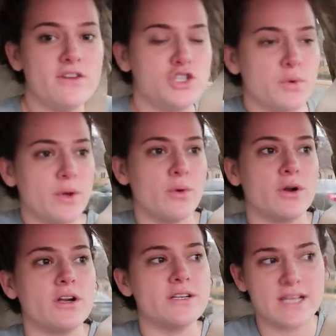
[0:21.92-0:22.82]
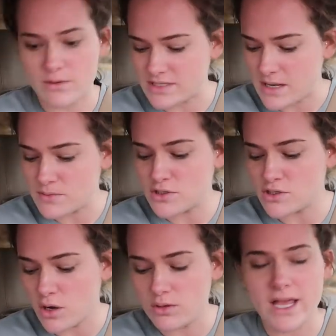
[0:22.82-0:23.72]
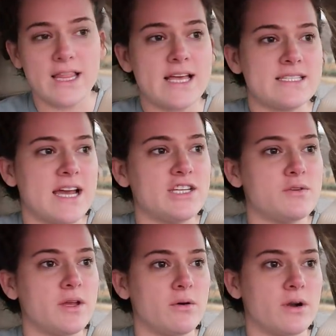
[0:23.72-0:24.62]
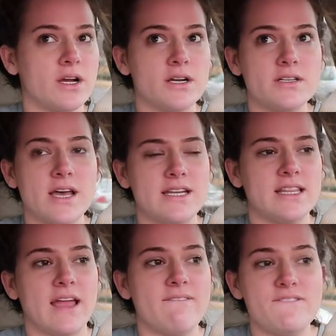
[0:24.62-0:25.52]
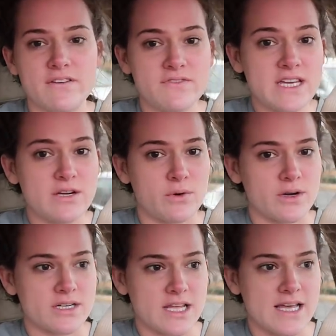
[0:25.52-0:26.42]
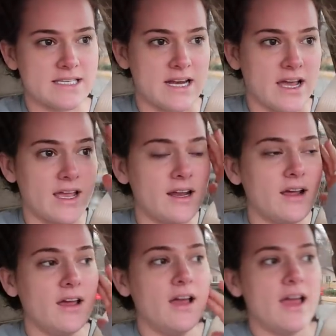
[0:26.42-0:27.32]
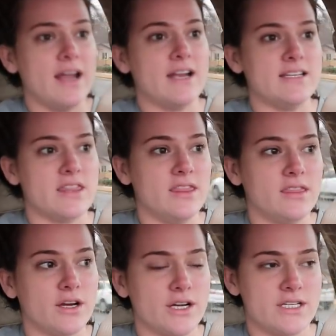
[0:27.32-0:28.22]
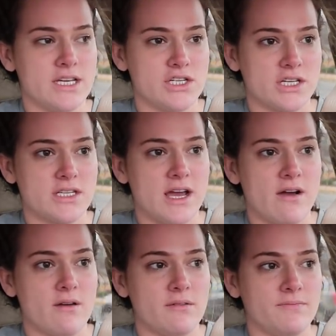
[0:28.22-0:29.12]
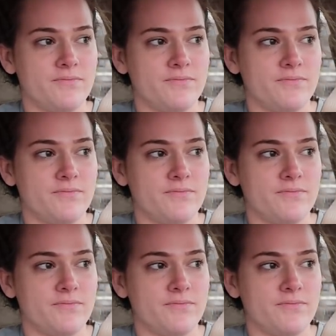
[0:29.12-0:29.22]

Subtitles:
doing orders, and I was up so late last night doing orders. I did like 15 orders last night and I did 13 just now.